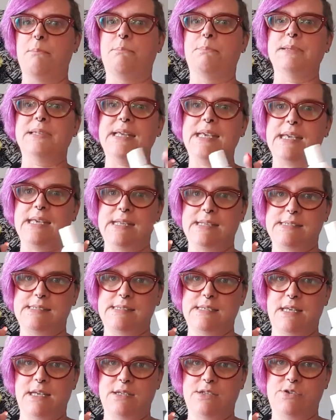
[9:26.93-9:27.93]

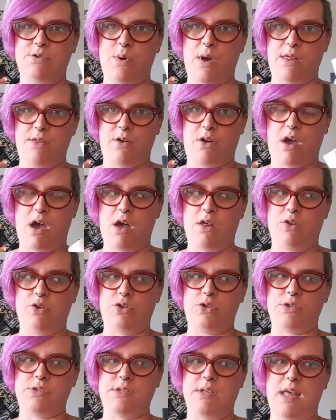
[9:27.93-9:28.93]
bleeds into other
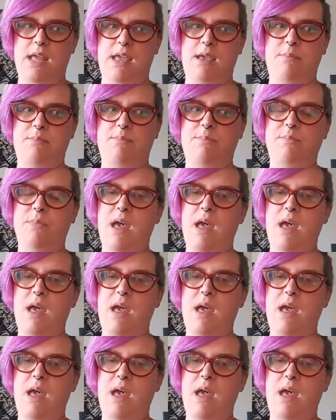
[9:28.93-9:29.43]
colors, like